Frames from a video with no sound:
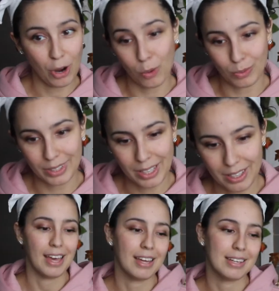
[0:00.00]

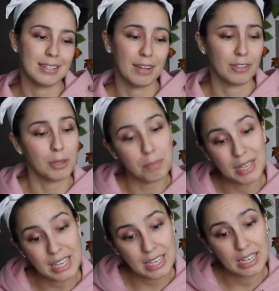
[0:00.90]
only, and to
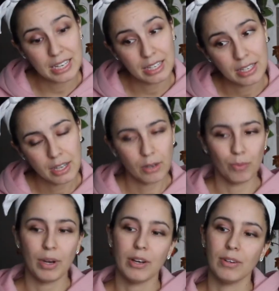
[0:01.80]
me,
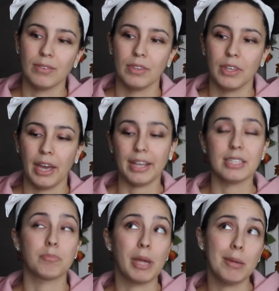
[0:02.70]
well, I
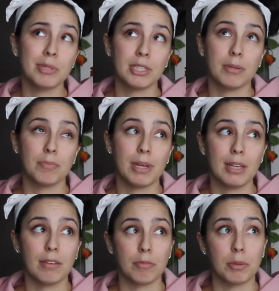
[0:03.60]
guess babes to
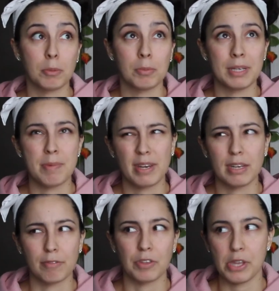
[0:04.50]
many different people mean many
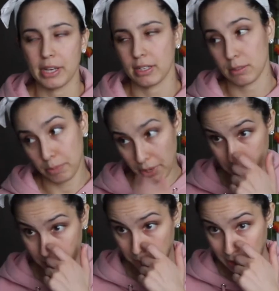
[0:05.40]
different things,
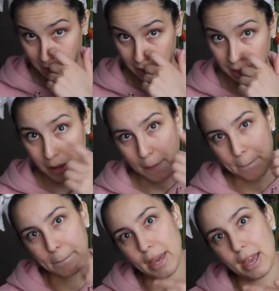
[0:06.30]
but to me,
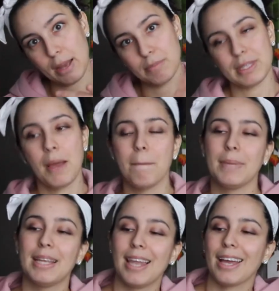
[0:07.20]
babes
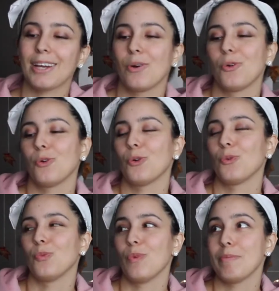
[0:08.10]
mean like
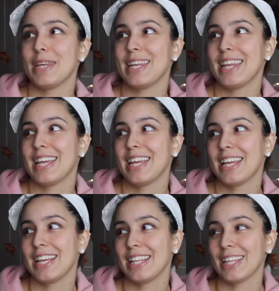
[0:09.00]
women,
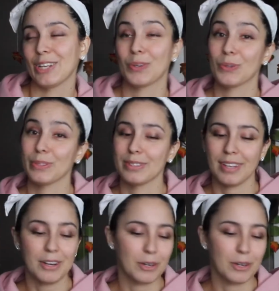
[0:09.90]
like girls. I